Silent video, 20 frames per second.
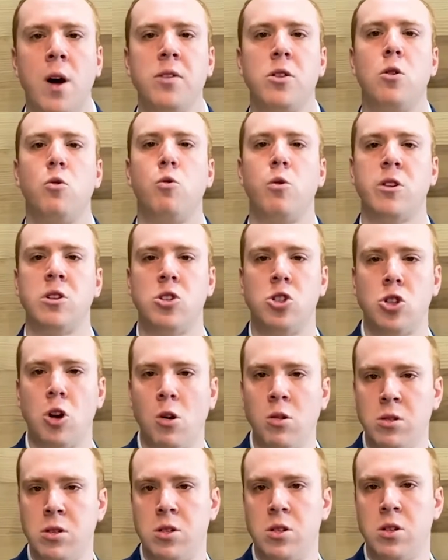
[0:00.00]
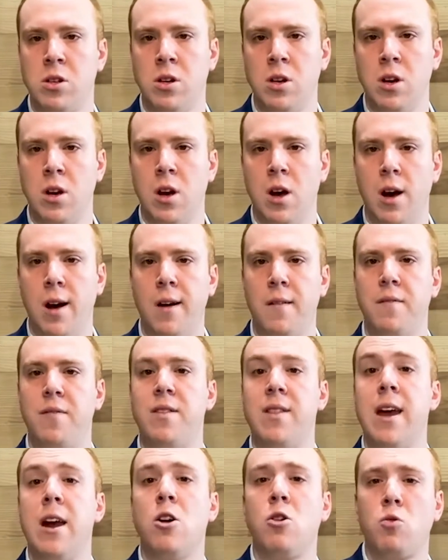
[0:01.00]
the results
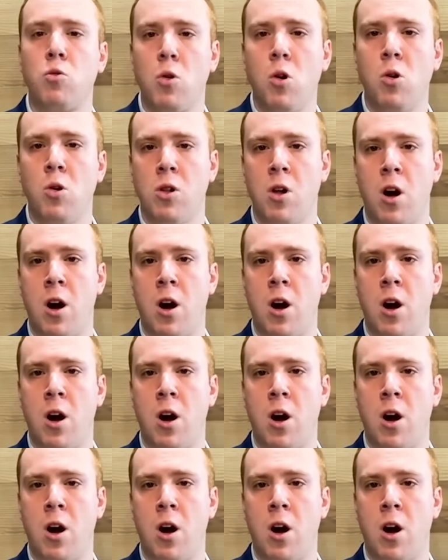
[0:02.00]
of their role